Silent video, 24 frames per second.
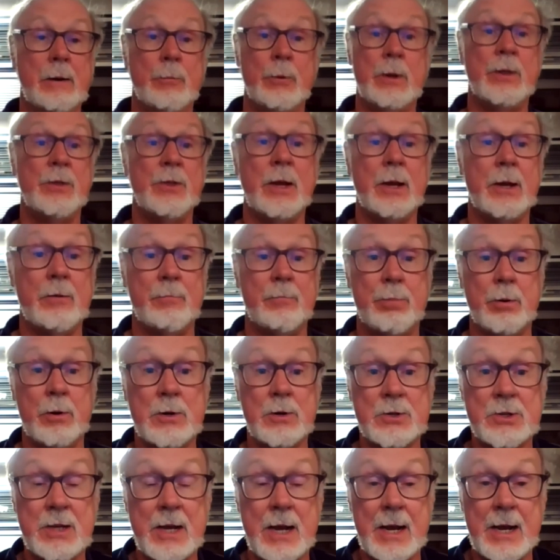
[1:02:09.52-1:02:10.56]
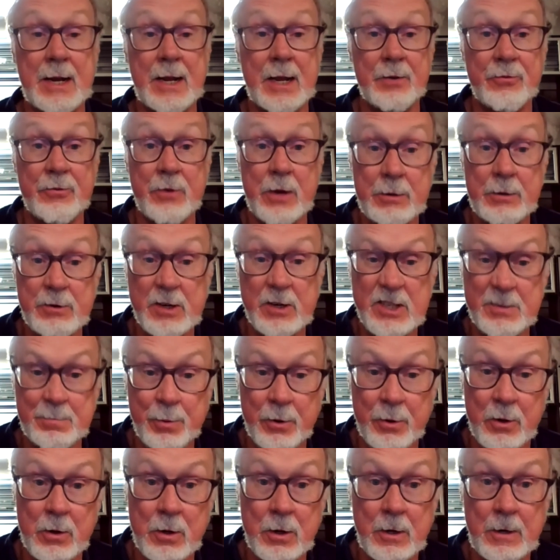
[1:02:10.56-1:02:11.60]
We think of Burnside at
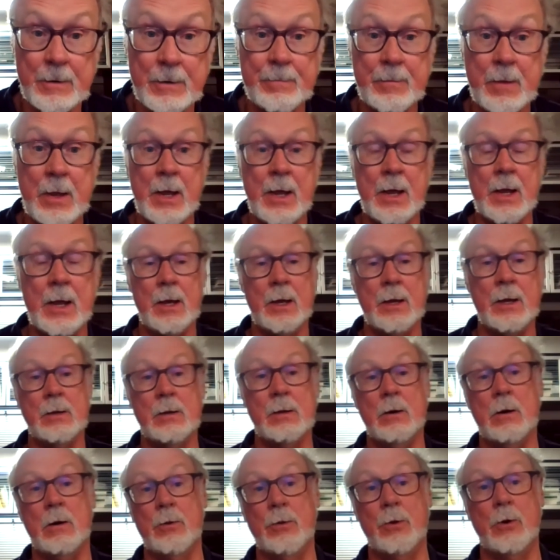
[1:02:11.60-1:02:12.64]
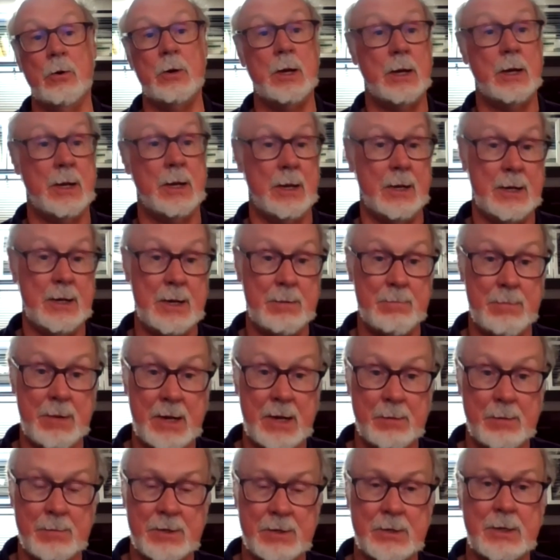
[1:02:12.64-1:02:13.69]
Fredericksburg, and although he
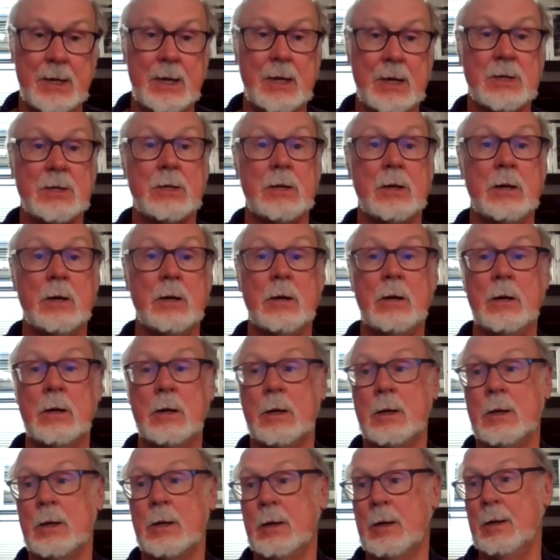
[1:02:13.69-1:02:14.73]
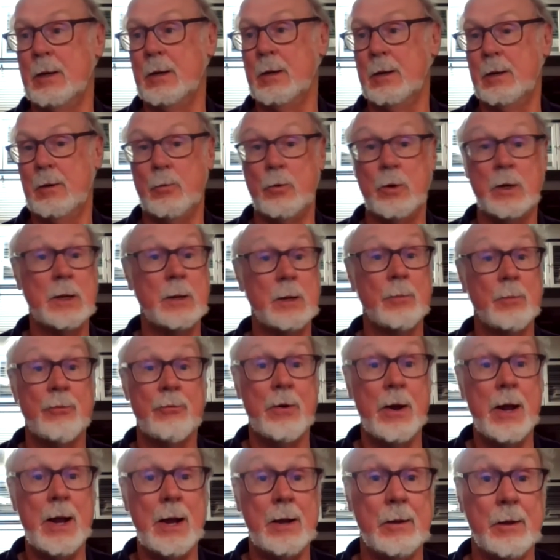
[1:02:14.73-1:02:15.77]
made mistakes there, William
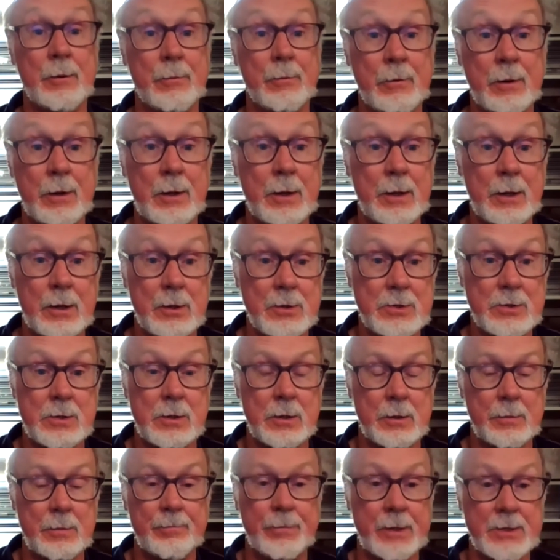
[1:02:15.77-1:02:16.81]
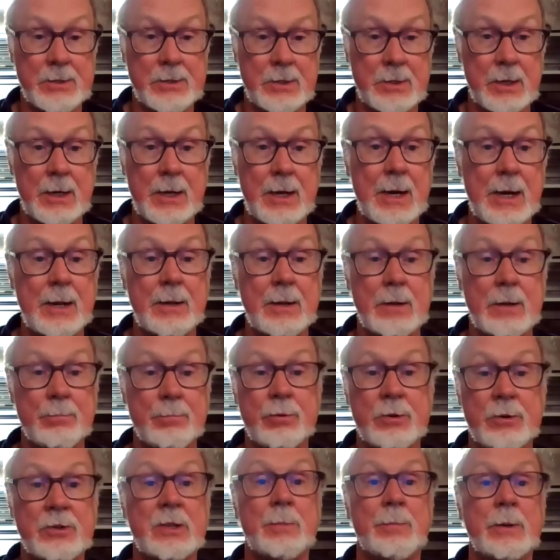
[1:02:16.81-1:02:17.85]
Franklin really is the guy that
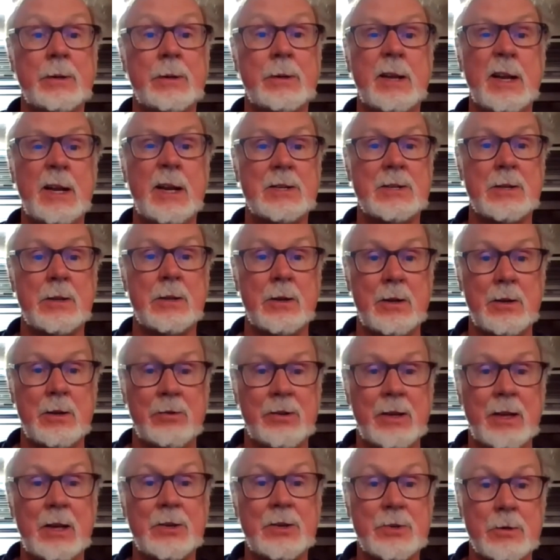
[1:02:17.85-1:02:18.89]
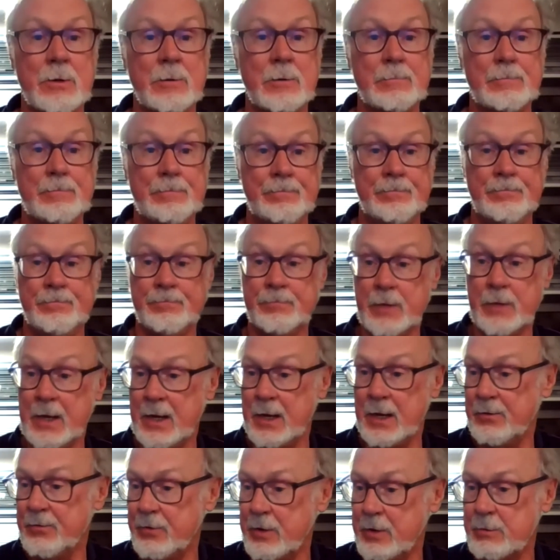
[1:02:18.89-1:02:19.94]
precipitates the disaster
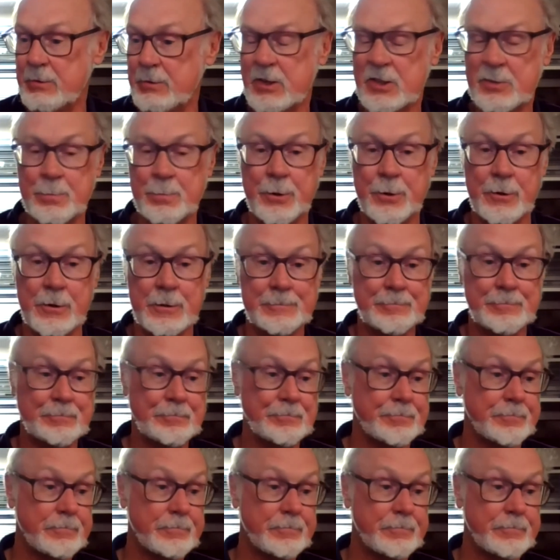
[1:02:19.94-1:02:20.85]
at Fredericksburg.